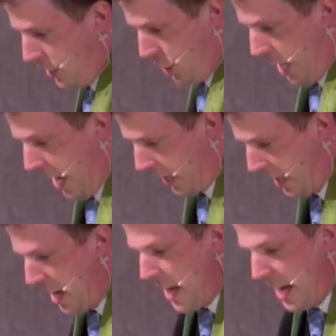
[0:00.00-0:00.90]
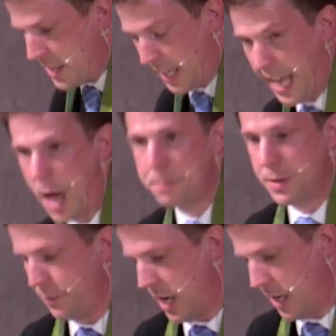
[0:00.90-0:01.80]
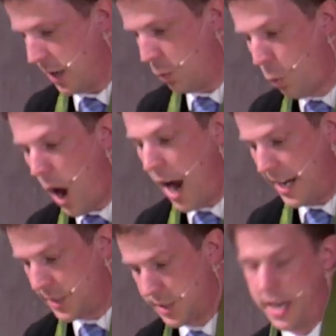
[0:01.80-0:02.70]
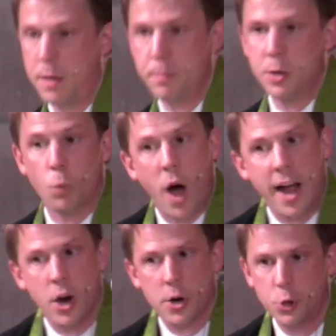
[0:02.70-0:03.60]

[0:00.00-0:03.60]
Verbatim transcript: check and a captivating why statement. Why are